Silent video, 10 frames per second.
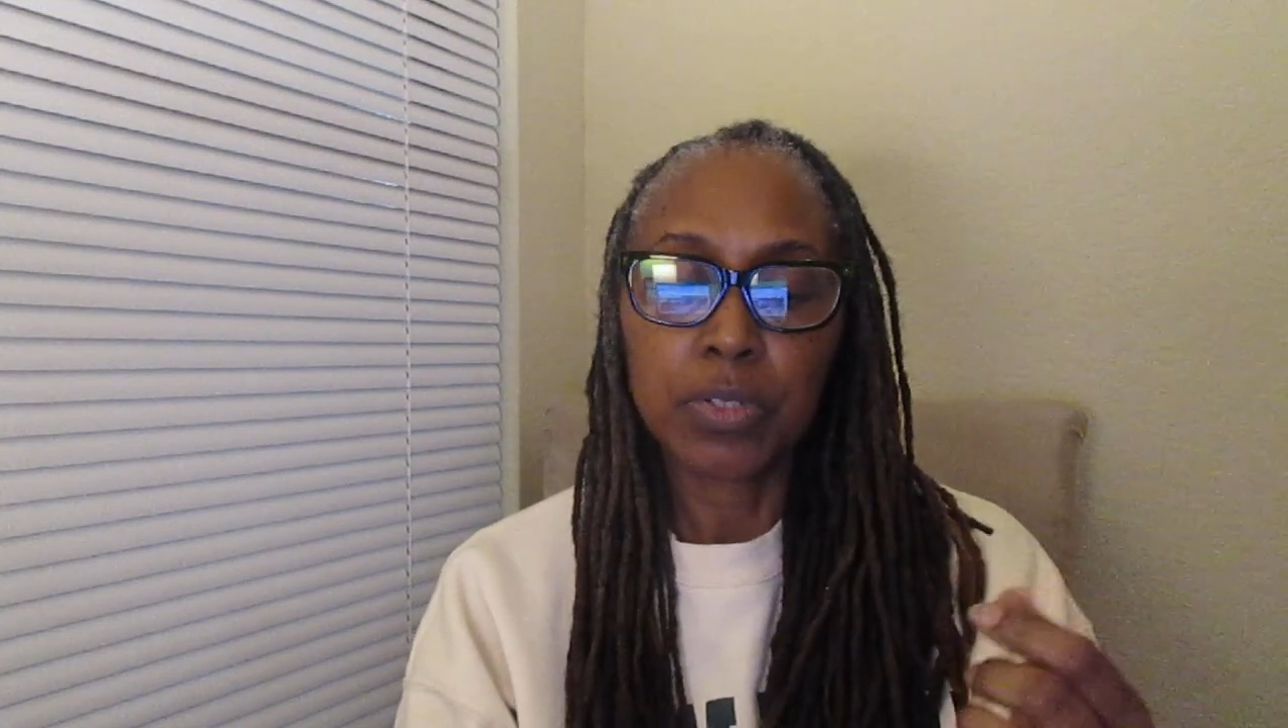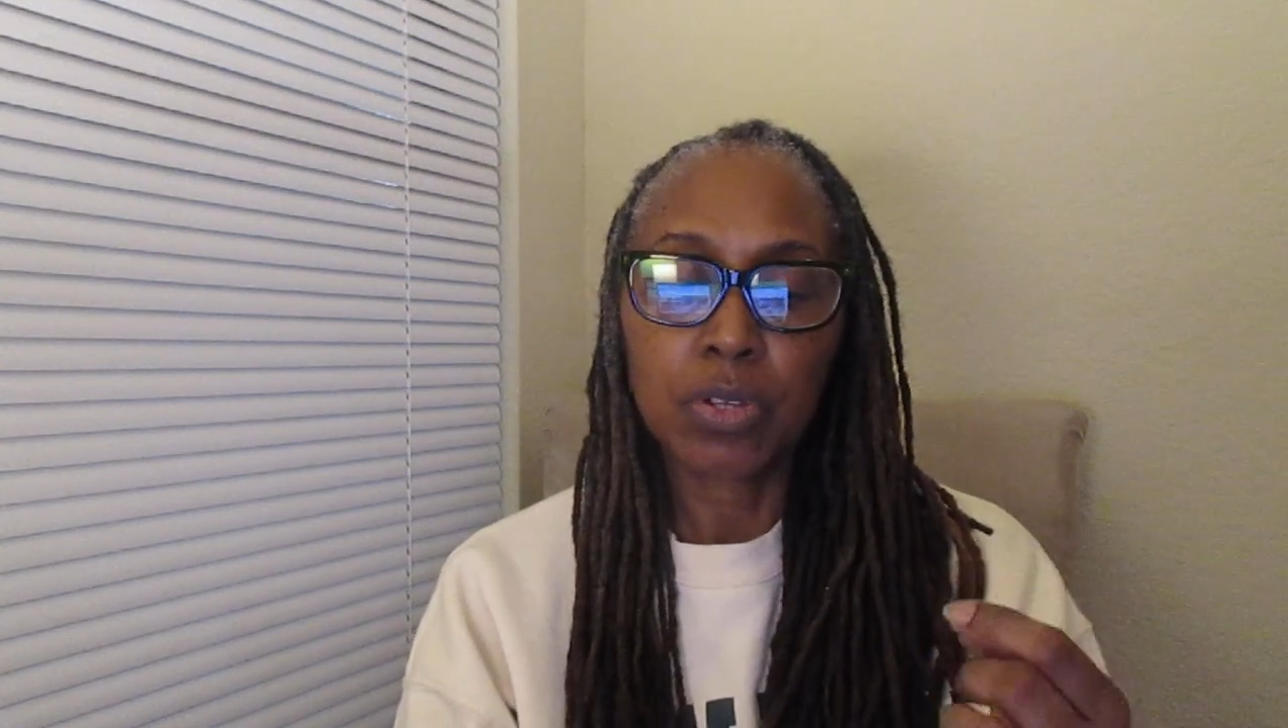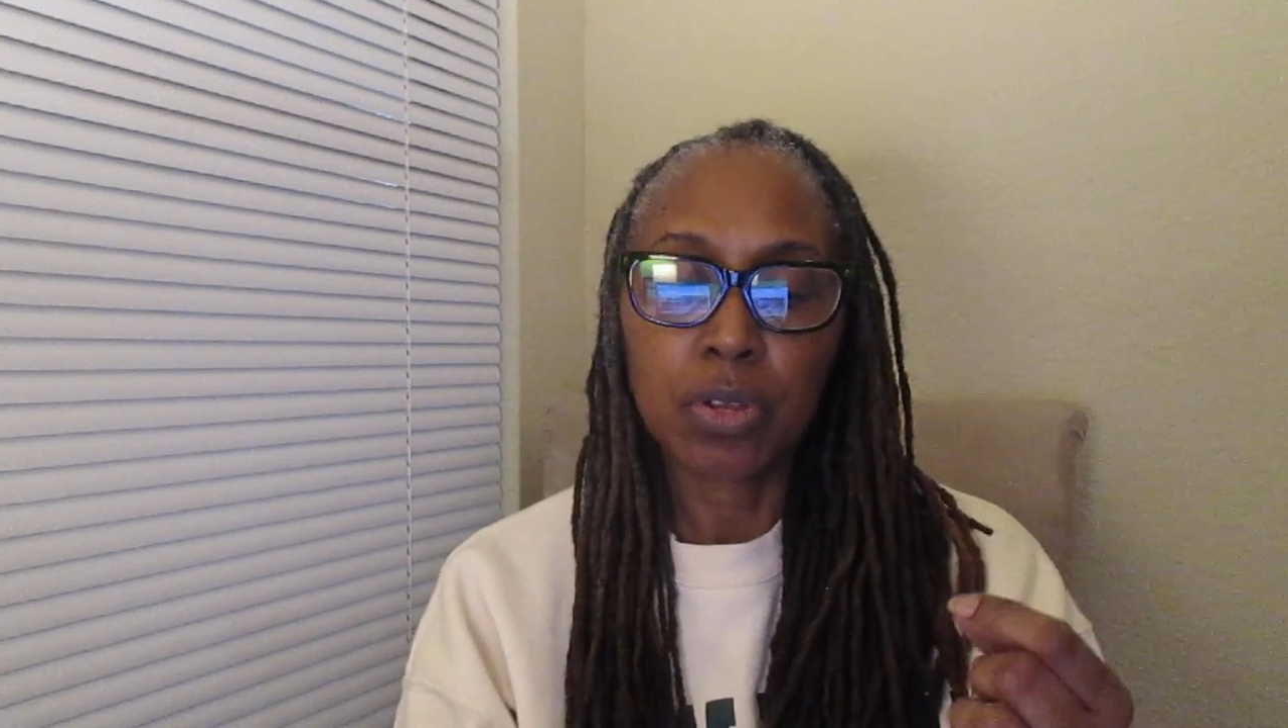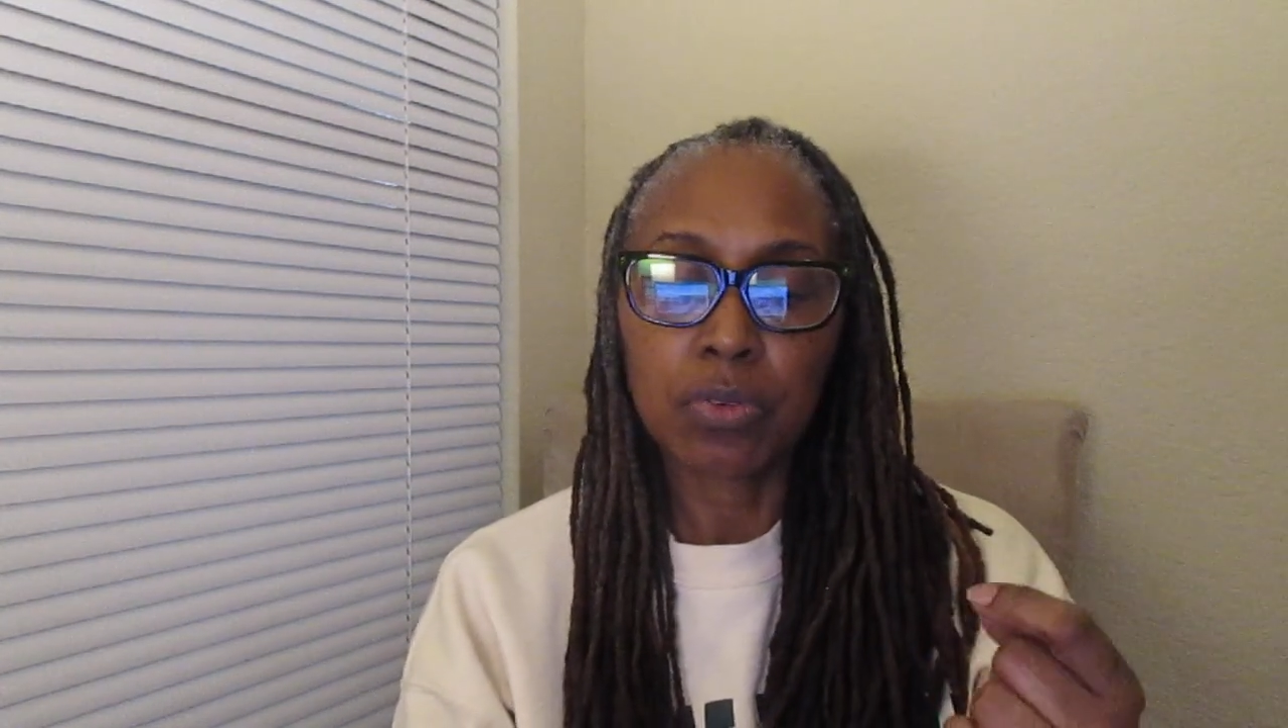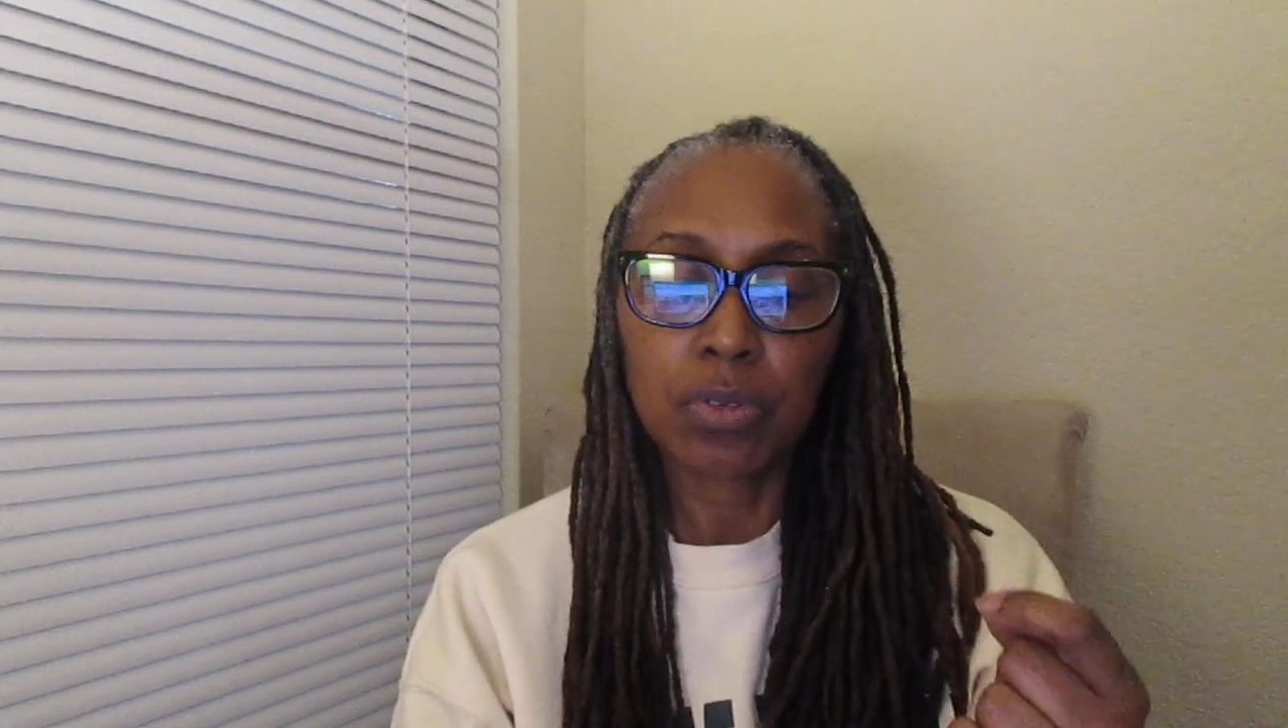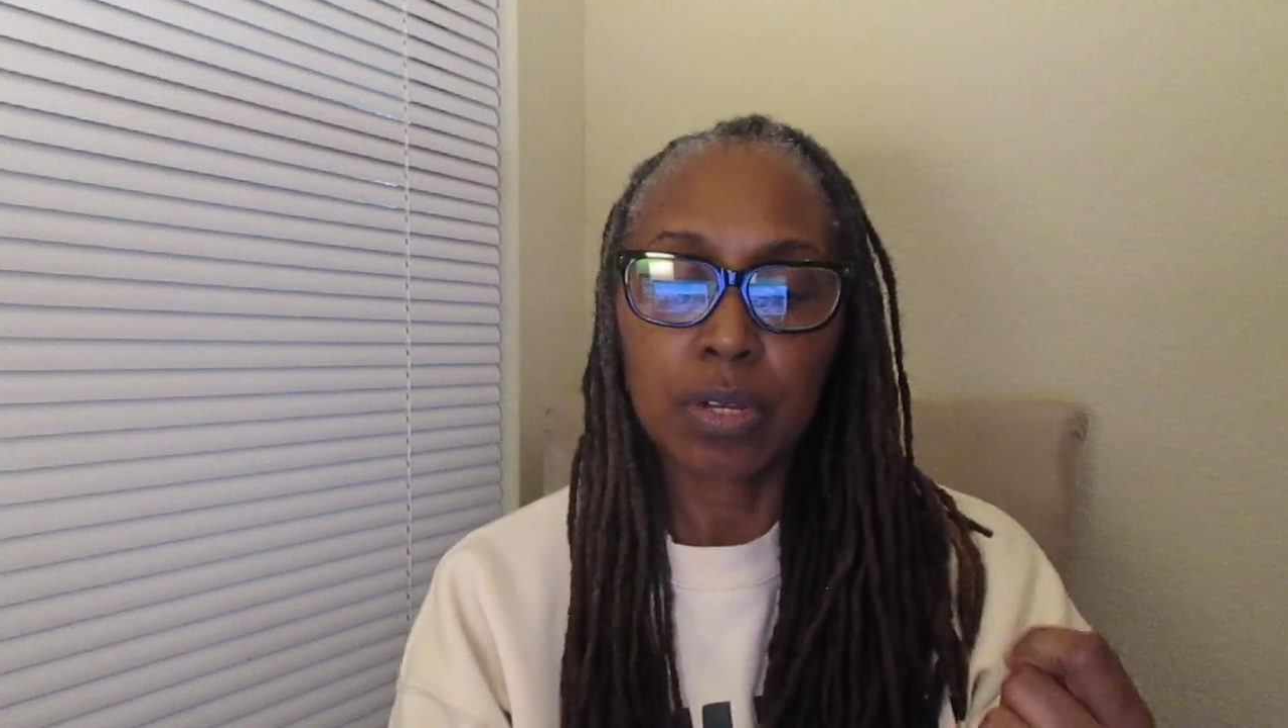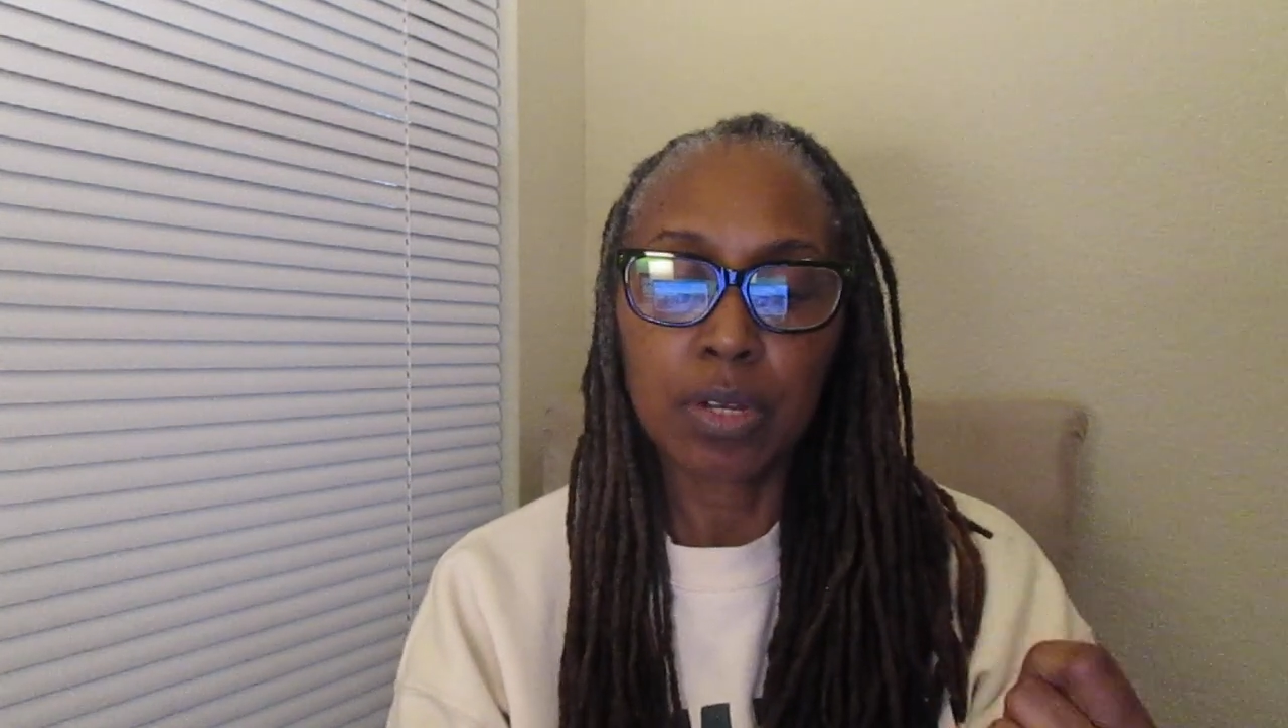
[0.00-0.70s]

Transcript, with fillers: a journal